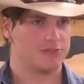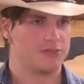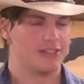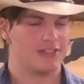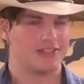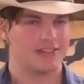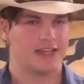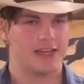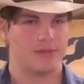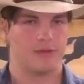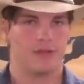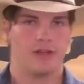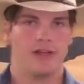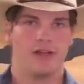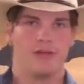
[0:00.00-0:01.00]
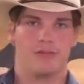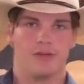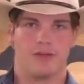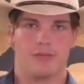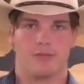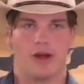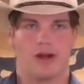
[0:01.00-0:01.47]
being stable. But
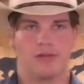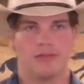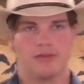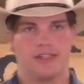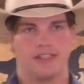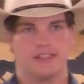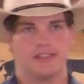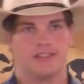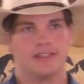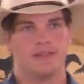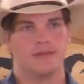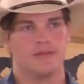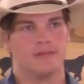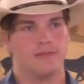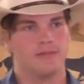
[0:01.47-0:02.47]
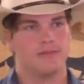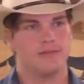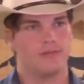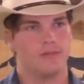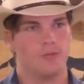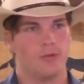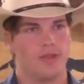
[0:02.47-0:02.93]
the problem is,
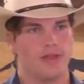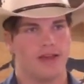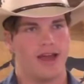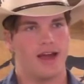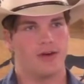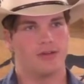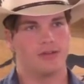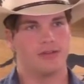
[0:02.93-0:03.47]
without